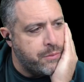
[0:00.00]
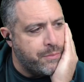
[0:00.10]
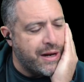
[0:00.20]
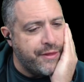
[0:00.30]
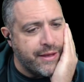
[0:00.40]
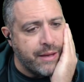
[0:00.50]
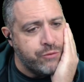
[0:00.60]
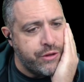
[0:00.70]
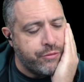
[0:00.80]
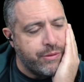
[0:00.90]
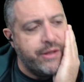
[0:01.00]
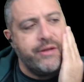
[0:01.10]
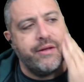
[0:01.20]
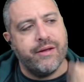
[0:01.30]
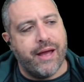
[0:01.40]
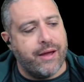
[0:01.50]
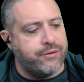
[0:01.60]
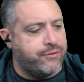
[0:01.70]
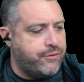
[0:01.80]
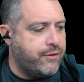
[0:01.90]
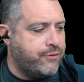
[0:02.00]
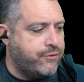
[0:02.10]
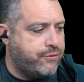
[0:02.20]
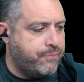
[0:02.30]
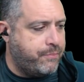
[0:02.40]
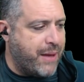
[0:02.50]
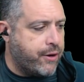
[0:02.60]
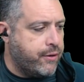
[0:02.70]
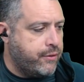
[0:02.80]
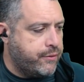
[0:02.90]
But I think MG3 is better.